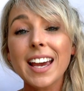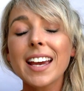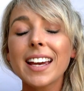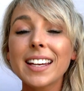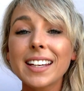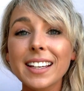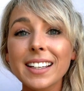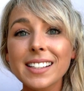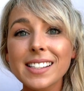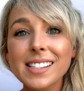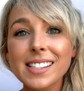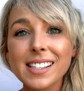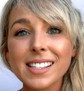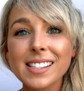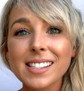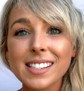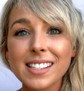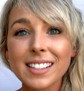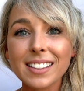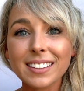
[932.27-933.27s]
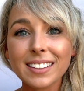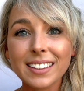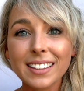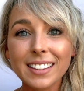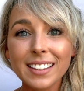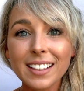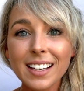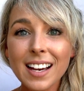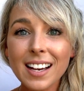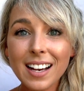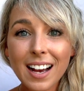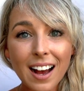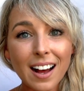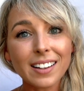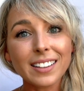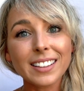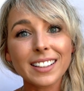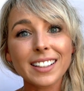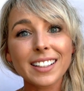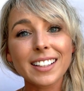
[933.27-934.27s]
a consistently
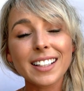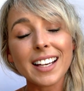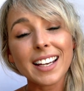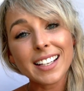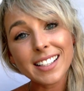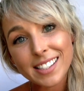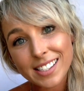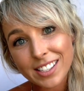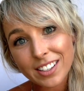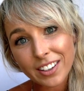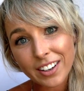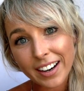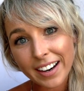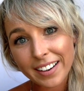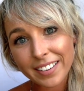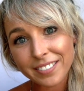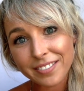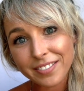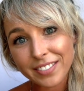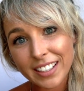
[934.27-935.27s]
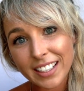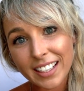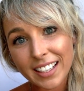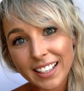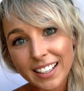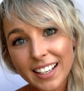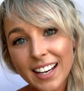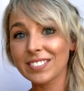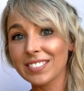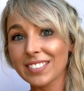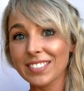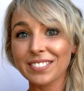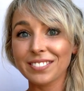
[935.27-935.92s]
colored Instagram feed.